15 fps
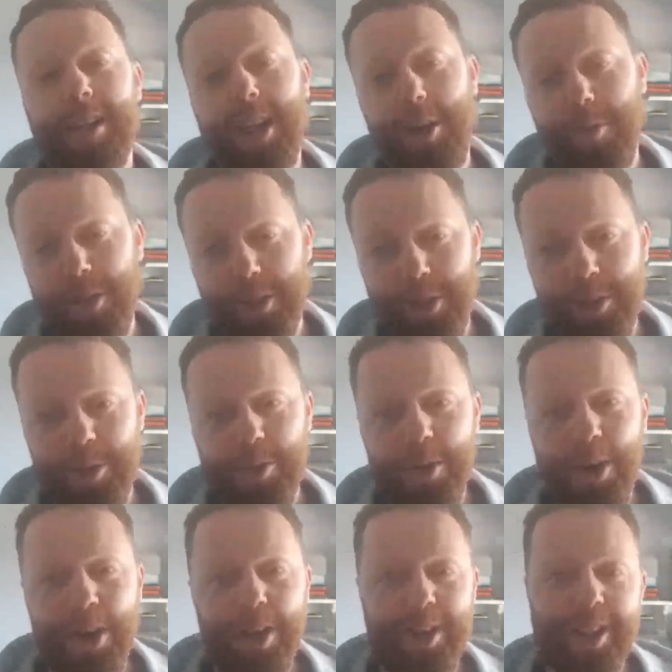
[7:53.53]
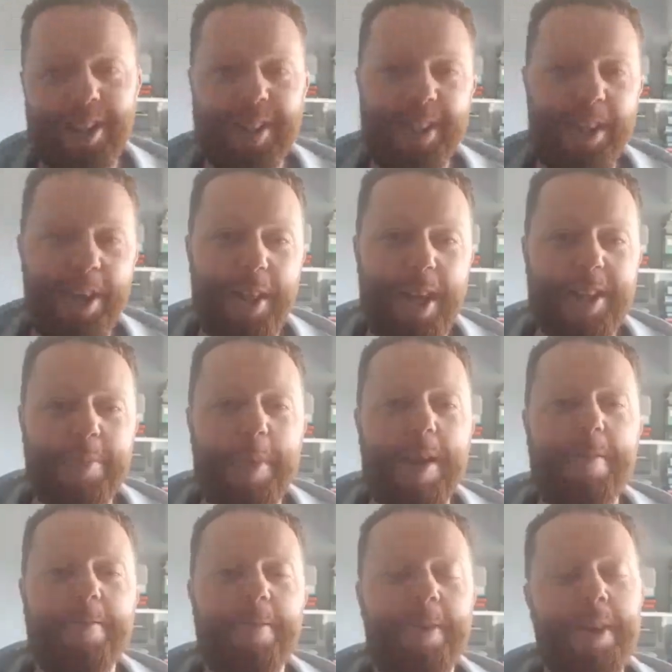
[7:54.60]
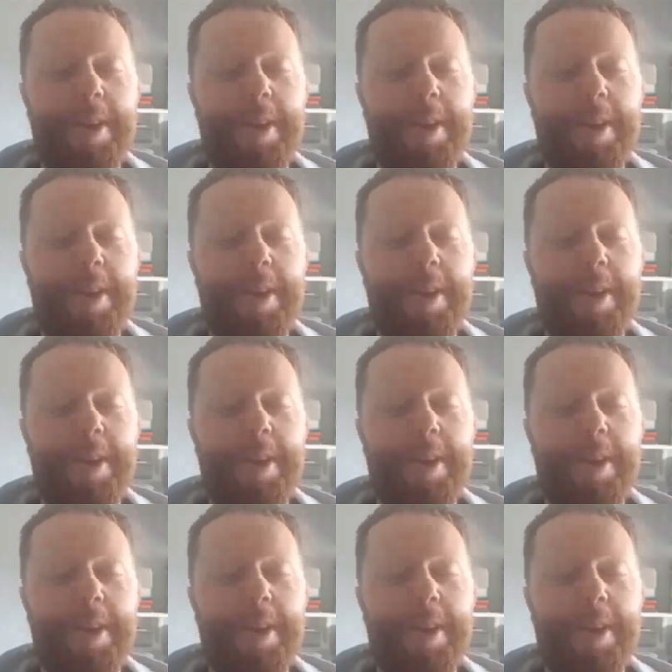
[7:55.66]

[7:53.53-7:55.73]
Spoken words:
David Silva. So there's a bit